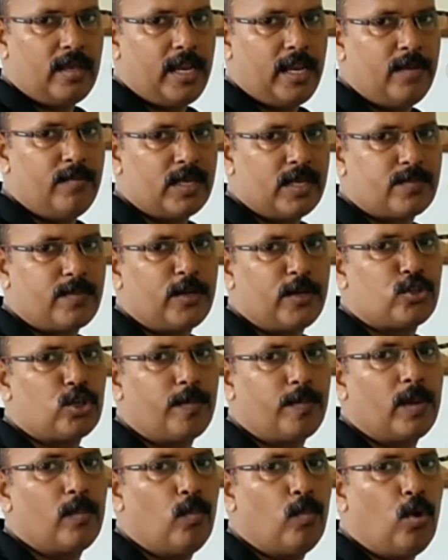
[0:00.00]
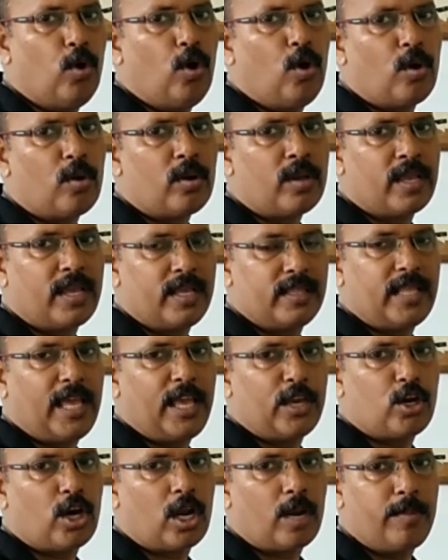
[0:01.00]
Investment should be more in
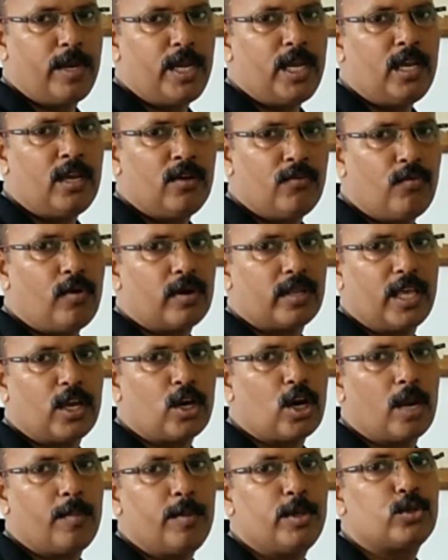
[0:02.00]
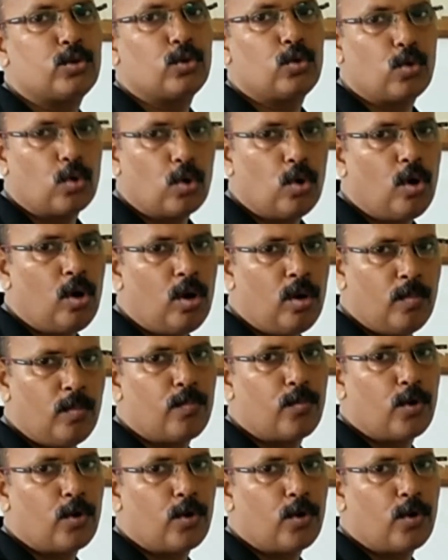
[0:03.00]
the economy for the economy to grow